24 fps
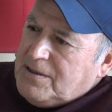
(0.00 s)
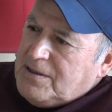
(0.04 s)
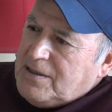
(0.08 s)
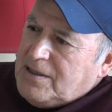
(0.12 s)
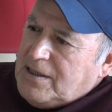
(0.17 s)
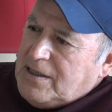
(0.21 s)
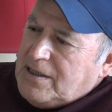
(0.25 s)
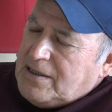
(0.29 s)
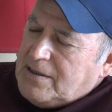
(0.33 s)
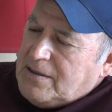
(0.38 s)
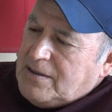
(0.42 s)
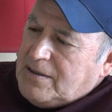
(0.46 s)

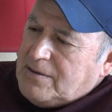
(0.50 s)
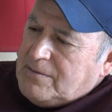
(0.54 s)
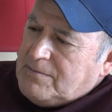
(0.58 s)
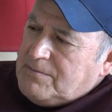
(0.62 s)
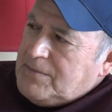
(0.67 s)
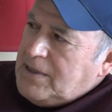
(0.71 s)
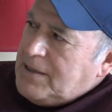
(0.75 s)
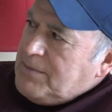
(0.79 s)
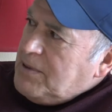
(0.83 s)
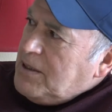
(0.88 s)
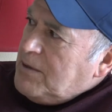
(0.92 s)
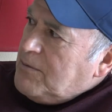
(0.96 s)
at
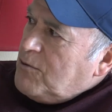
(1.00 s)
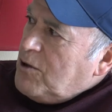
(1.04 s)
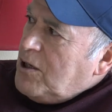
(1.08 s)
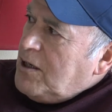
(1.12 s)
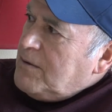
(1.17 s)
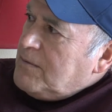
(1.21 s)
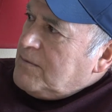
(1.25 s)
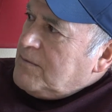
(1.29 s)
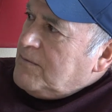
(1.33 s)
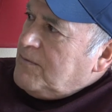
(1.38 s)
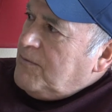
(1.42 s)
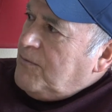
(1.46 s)
maybe
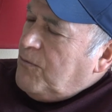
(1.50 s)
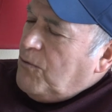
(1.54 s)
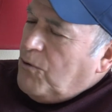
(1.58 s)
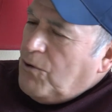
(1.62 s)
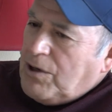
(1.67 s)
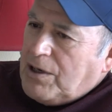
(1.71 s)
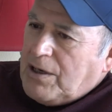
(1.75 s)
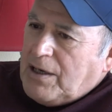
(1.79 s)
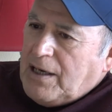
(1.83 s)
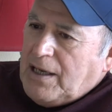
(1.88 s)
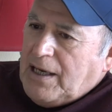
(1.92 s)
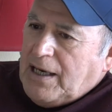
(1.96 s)
around 4
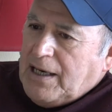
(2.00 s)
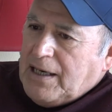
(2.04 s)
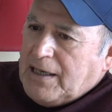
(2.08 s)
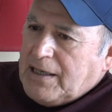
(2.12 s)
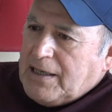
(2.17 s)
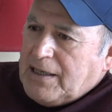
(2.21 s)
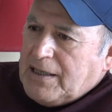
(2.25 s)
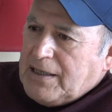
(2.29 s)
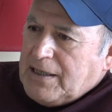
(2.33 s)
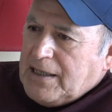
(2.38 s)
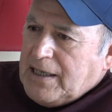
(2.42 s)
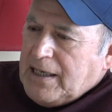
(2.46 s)

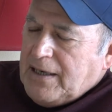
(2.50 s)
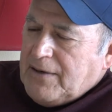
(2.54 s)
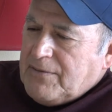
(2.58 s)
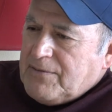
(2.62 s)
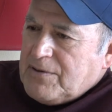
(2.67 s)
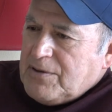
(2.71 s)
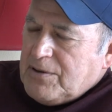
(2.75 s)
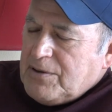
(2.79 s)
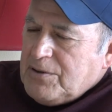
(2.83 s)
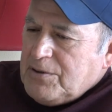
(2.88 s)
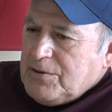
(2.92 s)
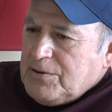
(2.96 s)
o'clock in the
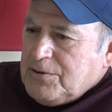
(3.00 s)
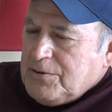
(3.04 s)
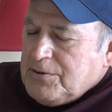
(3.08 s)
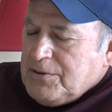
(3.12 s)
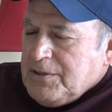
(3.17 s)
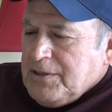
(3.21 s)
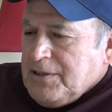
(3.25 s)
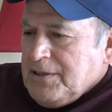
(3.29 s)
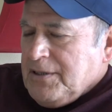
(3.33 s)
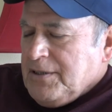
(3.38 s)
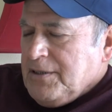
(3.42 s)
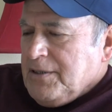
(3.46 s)

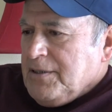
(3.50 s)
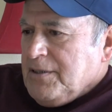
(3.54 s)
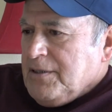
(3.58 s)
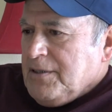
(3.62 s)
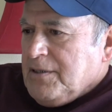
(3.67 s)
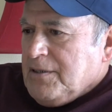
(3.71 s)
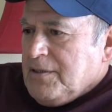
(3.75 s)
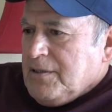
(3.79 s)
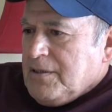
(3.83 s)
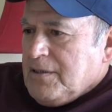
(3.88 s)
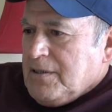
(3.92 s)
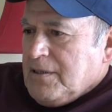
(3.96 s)
afternoon,
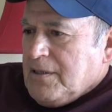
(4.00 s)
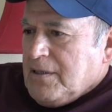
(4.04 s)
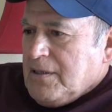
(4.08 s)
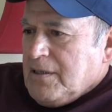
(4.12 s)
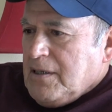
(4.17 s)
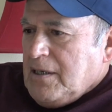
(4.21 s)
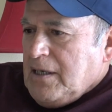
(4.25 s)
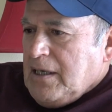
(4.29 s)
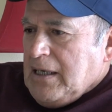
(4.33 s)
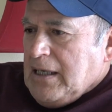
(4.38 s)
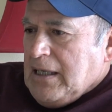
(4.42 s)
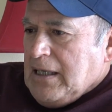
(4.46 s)

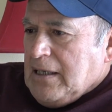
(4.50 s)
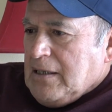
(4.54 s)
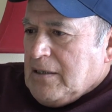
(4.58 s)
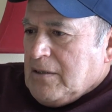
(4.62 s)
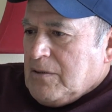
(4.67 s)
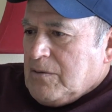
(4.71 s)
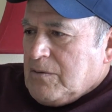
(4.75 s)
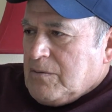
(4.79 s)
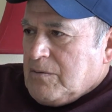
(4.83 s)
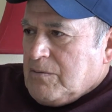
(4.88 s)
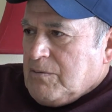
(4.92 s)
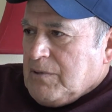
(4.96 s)
and
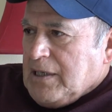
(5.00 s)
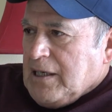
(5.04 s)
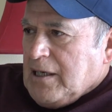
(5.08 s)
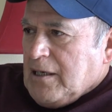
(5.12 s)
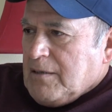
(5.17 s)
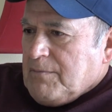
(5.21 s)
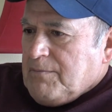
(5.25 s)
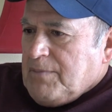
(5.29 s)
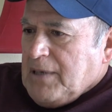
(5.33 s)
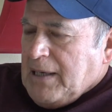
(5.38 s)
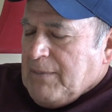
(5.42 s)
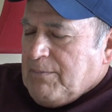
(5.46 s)
we
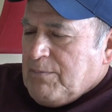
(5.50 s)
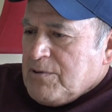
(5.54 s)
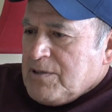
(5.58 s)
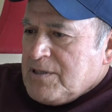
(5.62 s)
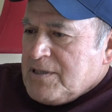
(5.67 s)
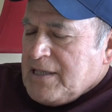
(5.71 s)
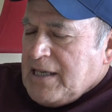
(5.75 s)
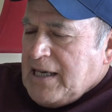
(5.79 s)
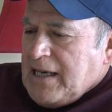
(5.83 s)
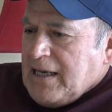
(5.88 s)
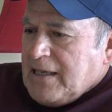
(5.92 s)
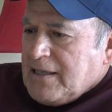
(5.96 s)
had paper
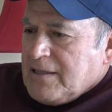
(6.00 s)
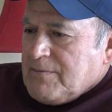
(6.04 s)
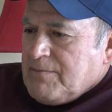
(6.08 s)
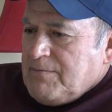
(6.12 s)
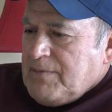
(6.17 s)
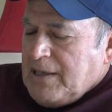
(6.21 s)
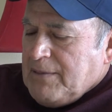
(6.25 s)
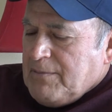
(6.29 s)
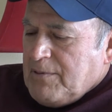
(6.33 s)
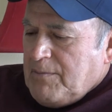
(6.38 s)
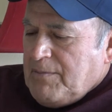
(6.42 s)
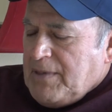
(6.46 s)

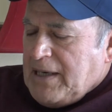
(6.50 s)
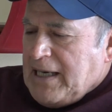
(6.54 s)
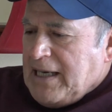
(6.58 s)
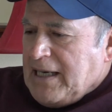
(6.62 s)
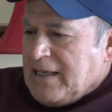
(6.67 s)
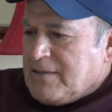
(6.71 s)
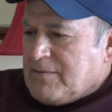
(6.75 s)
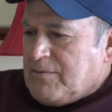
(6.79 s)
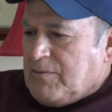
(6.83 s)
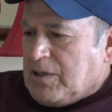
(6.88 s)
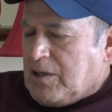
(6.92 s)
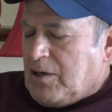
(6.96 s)

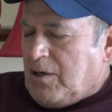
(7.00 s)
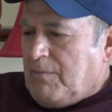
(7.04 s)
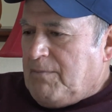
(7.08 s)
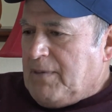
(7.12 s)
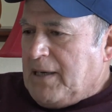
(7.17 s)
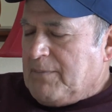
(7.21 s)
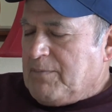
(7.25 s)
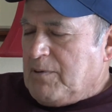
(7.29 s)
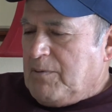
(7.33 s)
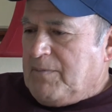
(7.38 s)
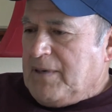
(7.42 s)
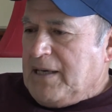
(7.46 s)
bags, we call
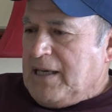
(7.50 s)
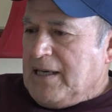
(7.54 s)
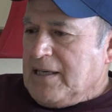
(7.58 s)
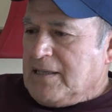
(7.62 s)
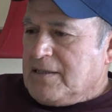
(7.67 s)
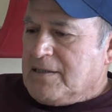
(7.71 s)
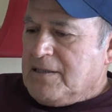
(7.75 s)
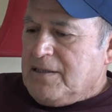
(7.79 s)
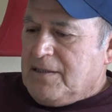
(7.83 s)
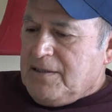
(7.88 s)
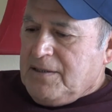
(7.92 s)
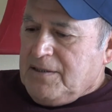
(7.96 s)
paper
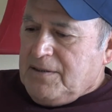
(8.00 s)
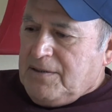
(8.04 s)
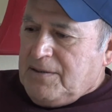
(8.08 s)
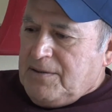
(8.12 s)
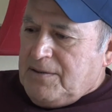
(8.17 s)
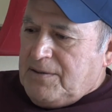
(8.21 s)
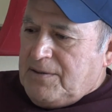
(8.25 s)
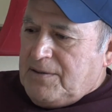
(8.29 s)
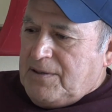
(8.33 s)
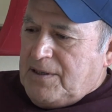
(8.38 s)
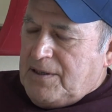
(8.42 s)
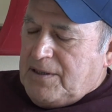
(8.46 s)
bags,
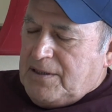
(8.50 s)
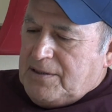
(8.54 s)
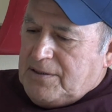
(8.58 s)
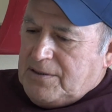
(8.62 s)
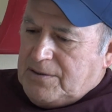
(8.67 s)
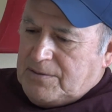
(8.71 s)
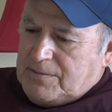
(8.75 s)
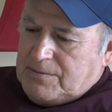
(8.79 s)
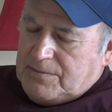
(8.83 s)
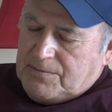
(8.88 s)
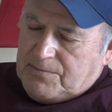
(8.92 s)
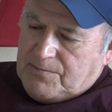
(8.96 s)
and
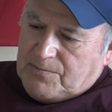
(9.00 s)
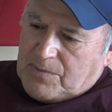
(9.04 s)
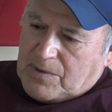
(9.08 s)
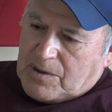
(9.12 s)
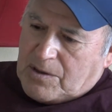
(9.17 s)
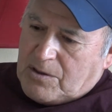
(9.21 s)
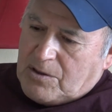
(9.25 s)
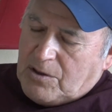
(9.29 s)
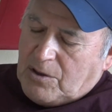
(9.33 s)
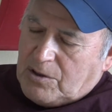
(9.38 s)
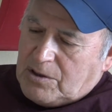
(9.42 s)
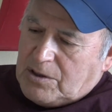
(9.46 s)
you
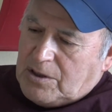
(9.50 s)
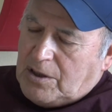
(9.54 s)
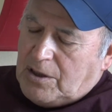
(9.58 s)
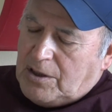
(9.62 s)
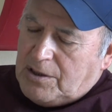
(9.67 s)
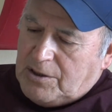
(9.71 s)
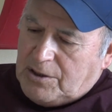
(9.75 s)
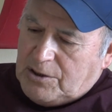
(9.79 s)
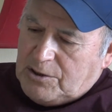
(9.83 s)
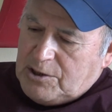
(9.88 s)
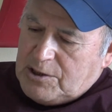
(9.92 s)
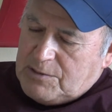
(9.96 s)
took all
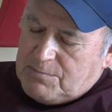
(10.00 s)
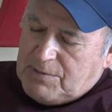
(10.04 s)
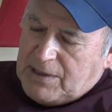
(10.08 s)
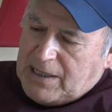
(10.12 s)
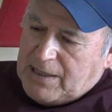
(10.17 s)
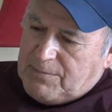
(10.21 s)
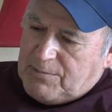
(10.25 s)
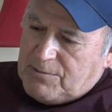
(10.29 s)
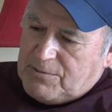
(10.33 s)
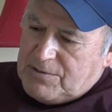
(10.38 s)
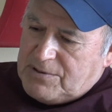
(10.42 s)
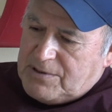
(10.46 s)
the
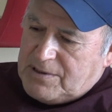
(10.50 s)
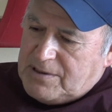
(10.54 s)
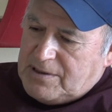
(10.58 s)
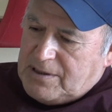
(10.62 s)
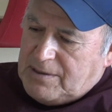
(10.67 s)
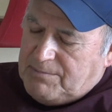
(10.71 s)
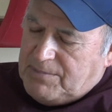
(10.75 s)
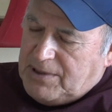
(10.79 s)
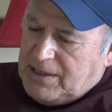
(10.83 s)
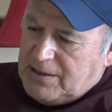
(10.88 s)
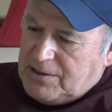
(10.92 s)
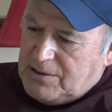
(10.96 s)
newspapers in the
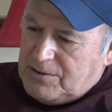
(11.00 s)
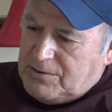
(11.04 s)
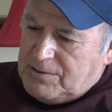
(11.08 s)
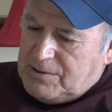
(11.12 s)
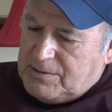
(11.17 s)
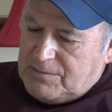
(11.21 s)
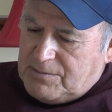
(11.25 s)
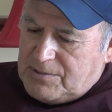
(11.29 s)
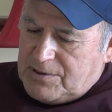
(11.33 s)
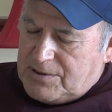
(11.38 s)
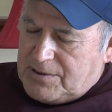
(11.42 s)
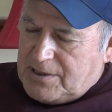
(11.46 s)
bundle
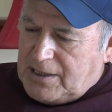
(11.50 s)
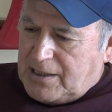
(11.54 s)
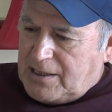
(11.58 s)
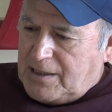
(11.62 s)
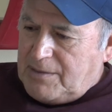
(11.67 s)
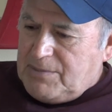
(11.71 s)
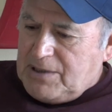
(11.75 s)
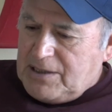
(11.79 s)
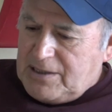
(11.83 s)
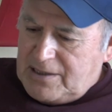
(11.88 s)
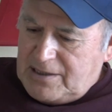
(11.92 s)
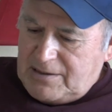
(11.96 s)
and stuck
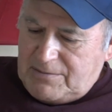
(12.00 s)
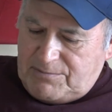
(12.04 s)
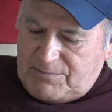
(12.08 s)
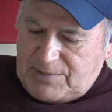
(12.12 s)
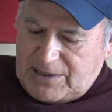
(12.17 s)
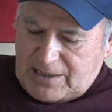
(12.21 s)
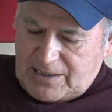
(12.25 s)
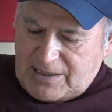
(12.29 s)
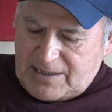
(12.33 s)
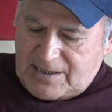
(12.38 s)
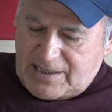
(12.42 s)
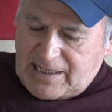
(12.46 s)
them in that
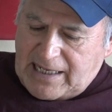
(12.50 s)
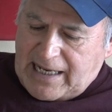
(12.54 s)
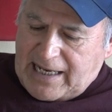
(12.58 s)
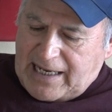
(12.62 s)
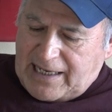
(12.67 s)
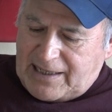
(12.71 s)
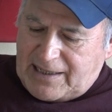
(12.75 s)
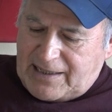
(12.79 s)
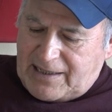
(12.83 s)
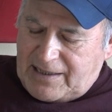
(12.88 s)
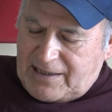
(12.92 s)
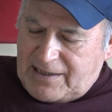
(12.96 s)
big
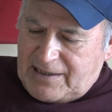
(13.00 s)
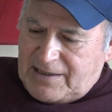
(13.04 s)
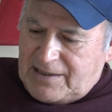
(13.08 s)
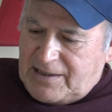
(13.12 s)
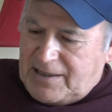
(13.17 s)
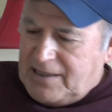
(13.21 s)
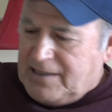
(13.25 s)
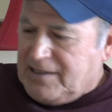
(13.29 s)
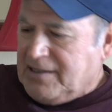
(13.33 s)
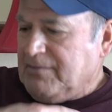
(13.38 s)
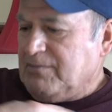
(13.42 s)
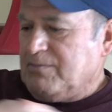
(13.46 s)
sack,
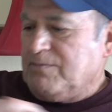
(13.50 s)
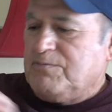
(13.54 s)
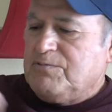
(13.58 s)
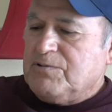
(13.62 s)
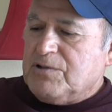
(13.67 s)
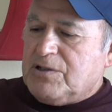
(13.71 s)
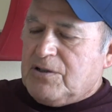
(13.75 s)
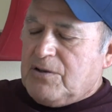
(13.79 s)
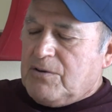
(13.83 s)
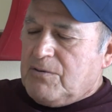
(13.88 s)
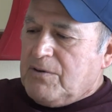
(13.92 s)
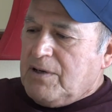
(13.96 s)
and you put
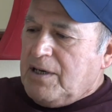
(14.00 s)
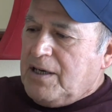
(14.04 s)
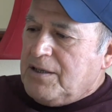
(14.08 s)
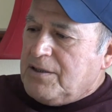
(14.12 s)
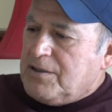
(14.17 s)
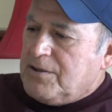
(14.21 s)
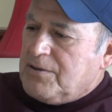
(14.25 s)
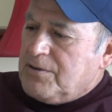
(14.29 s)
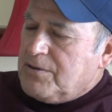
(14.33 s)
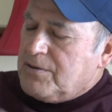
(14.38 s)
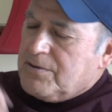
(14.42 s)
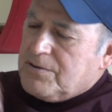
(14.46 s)
it around
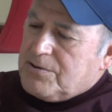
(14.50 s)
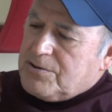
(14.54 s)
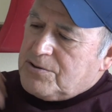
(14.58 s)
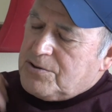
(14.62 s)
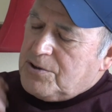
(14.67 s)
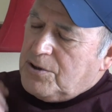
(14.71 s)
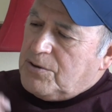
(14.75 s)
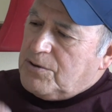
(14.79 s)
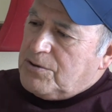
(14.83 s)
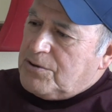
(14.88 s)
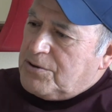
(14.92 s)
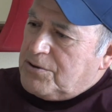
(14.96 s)
your
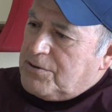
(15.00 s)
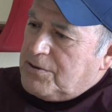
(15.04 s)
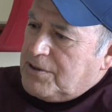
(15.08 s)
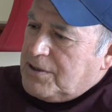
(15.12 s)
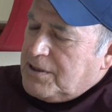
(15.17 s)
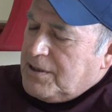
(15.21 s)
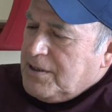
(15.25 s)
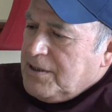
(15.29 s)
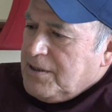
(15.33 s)
shoulder.